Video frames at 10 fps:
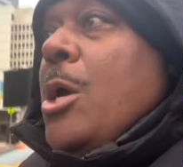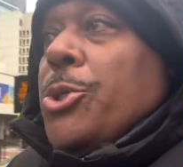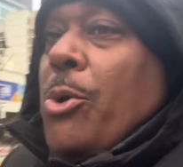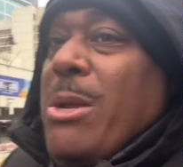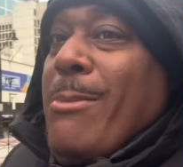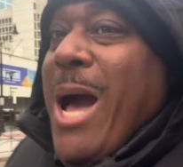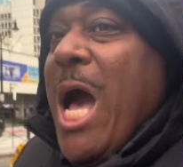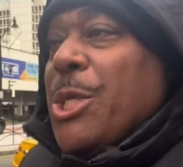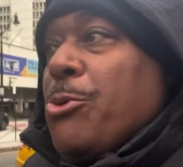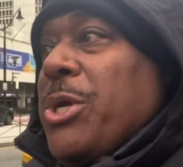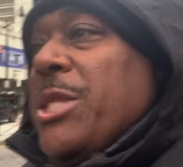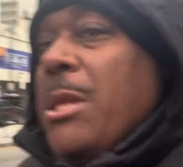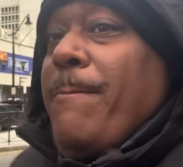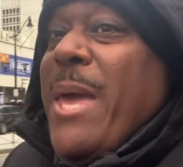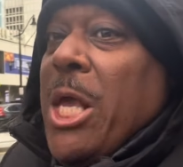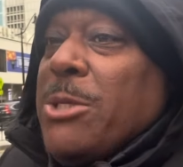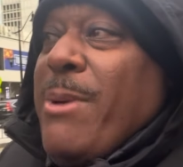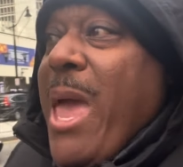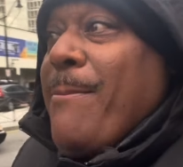So he might as well get the biggest bag